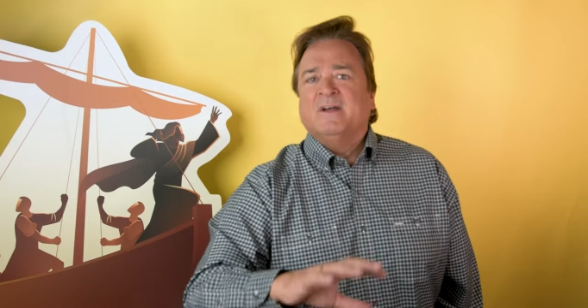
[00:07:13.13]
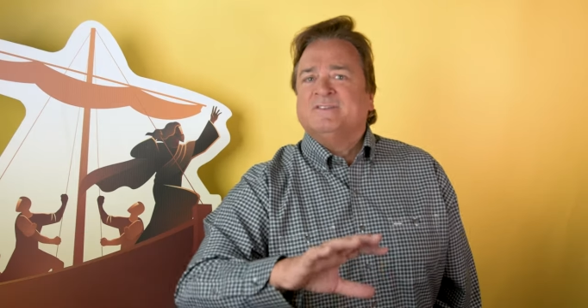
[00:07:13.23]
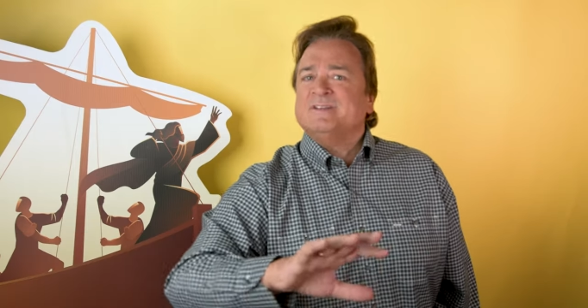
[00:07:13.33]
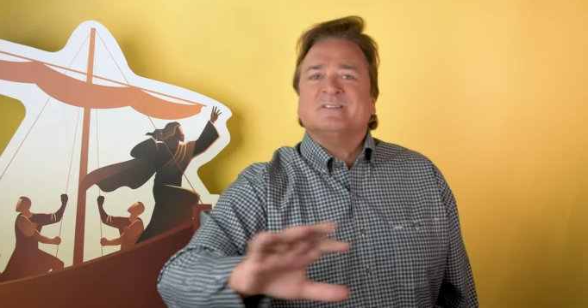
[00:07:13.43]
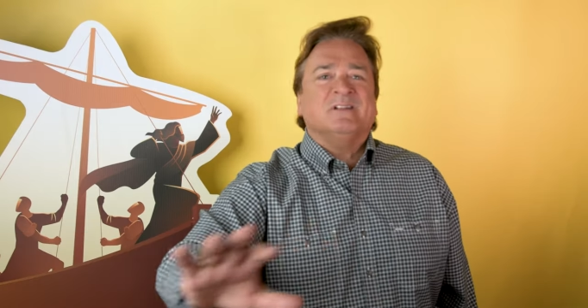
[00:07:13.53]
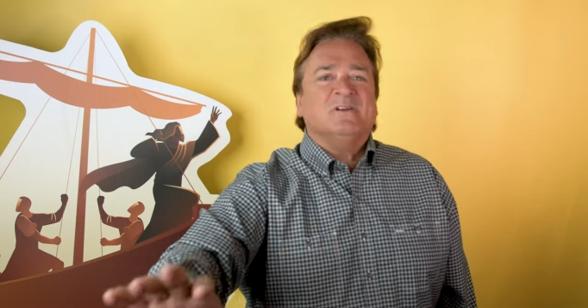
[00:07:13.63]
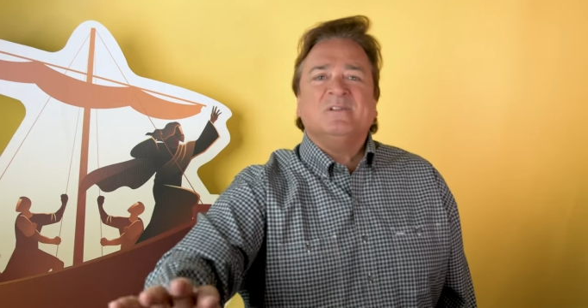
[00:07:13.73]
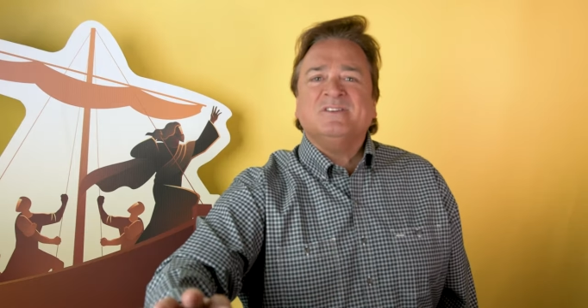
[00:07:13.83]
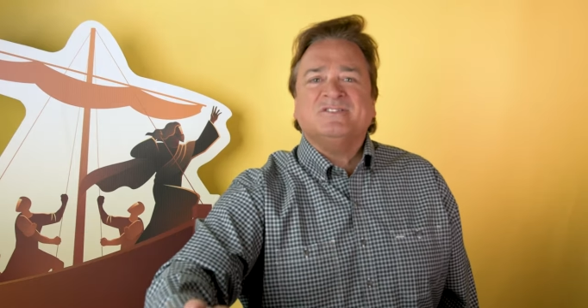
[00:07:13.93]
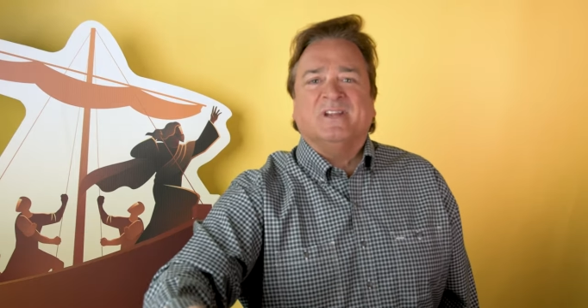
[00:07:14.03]
Just
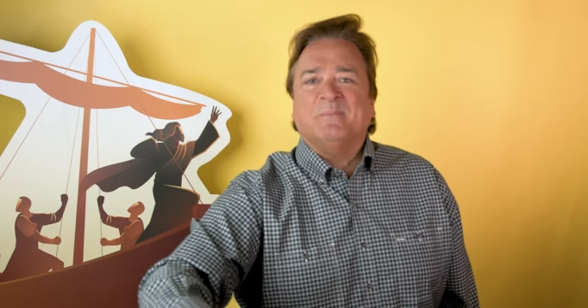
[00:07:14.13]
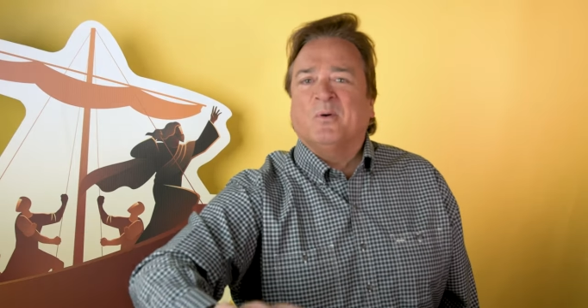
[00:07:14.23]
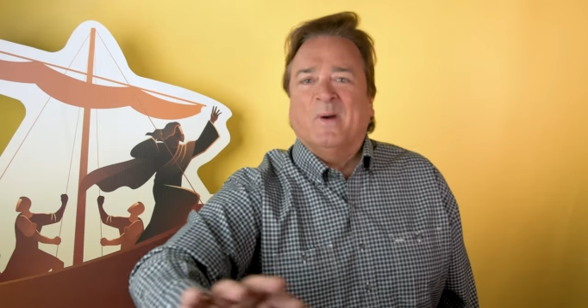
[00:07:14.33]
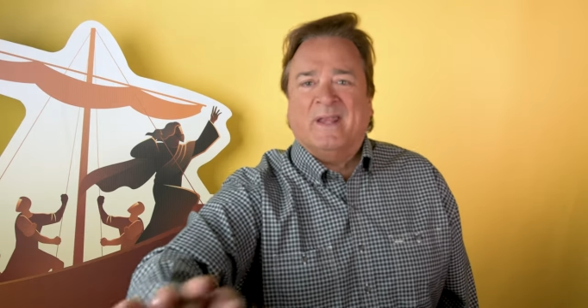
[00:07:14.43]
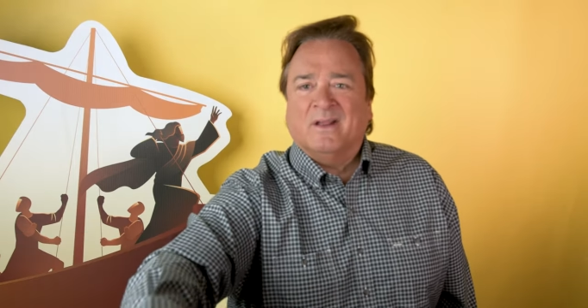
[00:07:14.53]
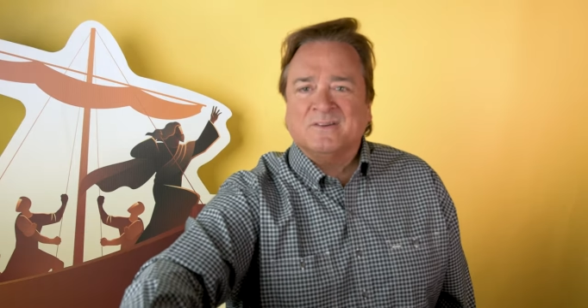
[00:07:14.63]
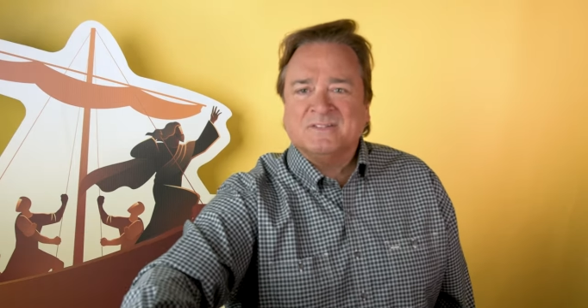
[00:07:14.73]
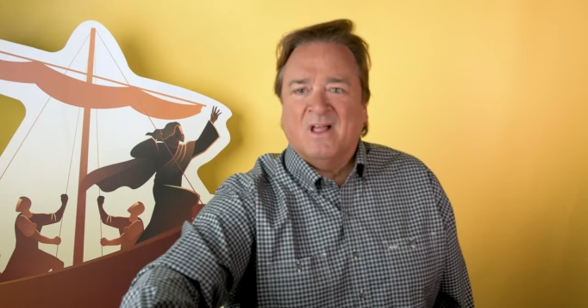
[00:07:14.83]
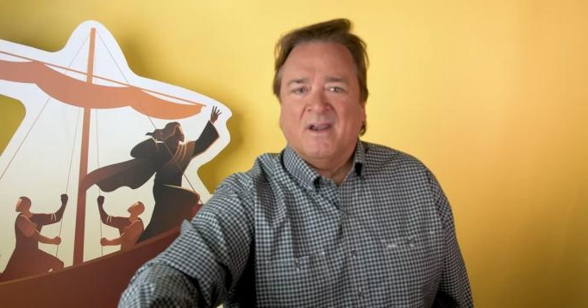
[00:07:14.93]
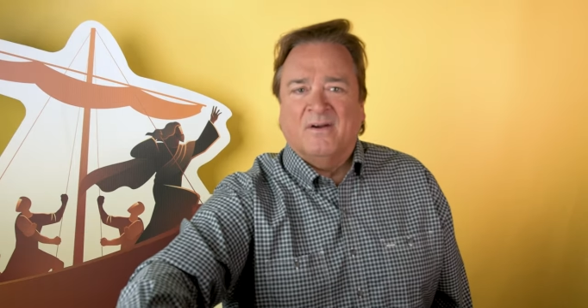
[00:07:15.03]
clueless sheep awaiting our
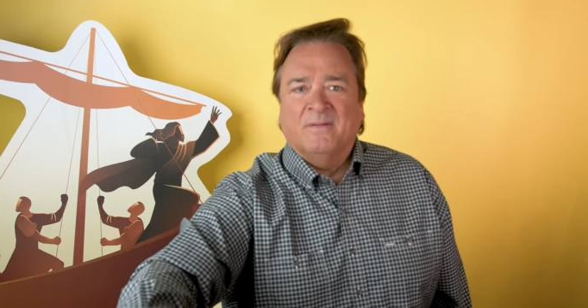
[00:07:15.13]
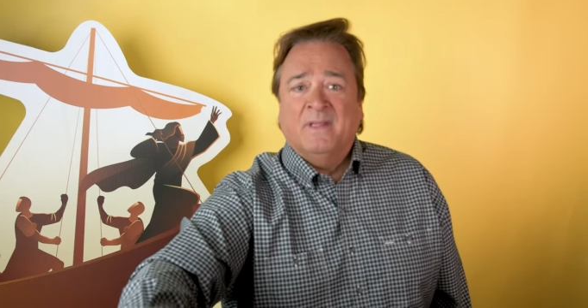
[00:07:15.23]
slaughter.